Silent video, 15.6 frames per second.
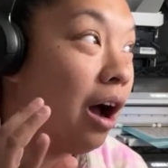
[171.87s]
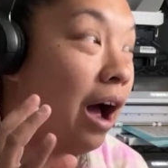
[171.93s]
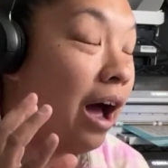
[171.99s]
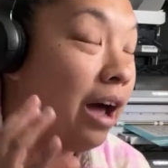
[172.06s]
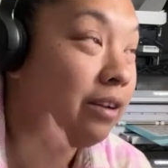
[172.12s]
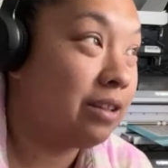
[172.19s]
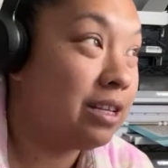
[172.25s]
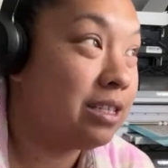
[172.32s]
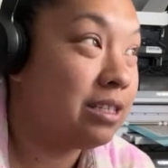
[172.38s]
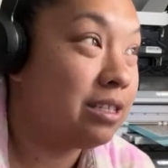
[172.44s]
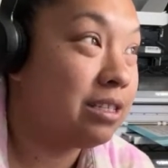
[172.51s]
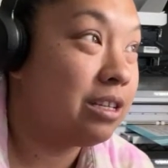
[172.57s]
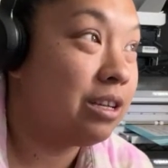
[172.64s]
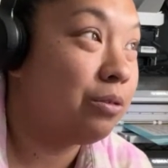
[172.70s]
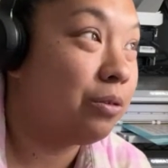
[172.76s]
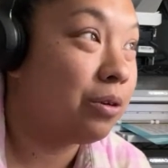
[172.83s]
Out of the
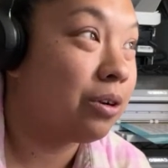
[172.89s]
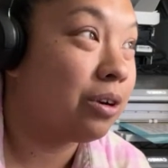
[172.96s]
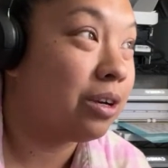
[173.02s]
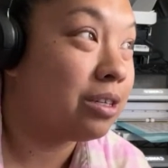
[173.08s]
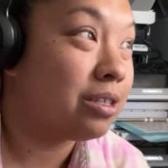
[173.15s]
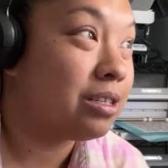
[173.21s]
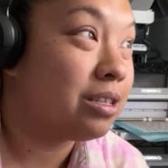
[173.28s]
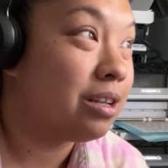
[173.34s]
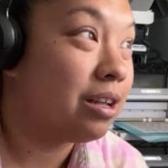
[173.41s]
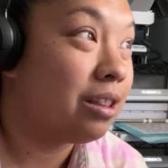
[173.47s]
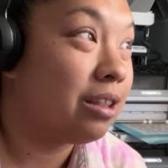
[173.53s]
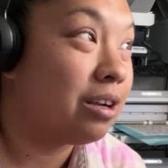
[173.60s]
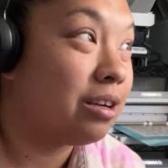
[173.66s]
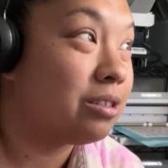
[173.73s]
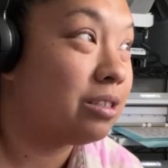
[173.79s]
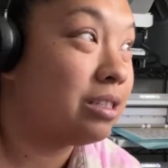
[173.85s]
16 orders,
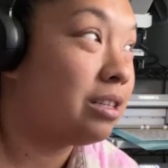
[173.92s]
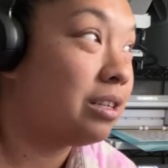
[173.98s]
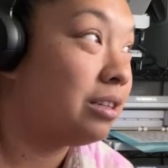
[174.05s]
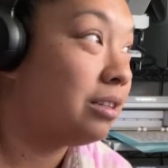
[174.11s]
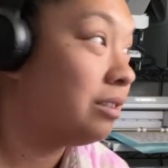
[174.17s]
there's